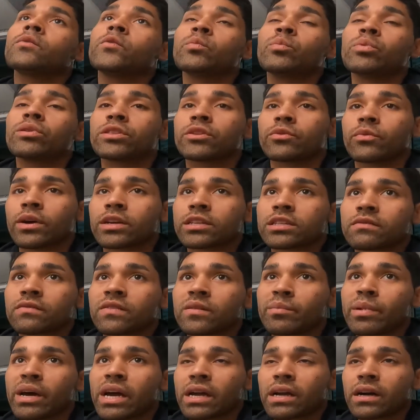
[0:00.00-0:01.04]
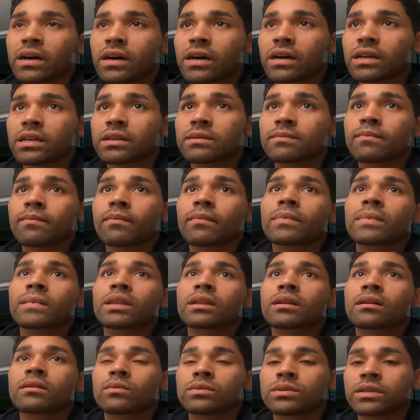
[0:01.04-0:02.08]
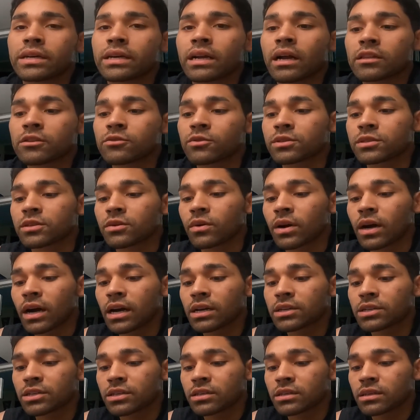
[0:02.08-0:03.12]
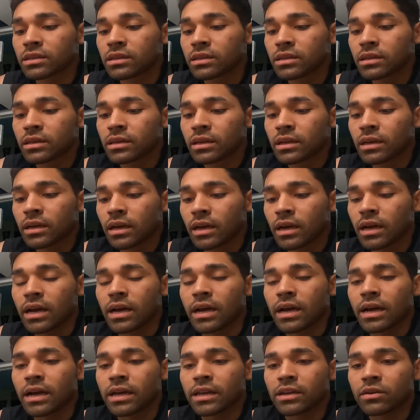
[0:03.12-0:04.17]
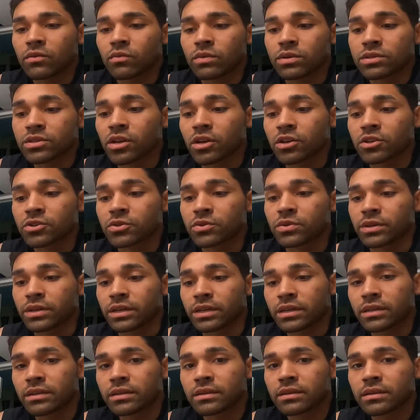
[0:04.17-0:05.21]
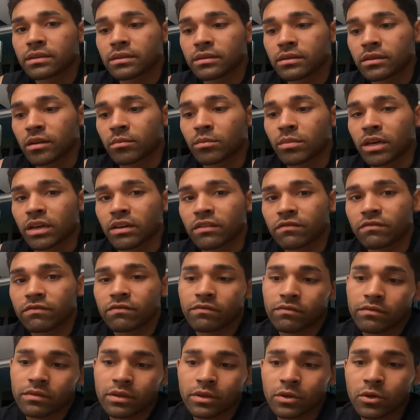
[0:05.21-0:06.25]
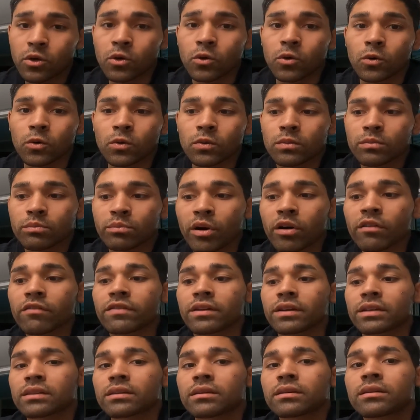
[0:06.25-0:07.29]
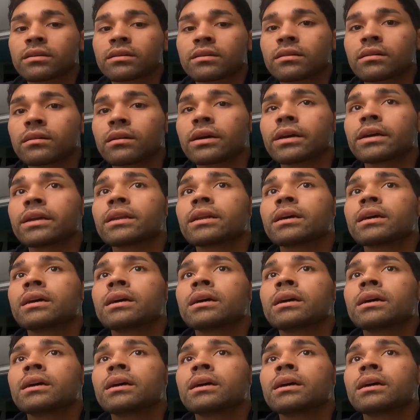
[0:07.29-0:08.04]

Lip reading: Put the rest of it back on, take it out to his garage, and we start shooting it. I'm like, cool, perfect, right?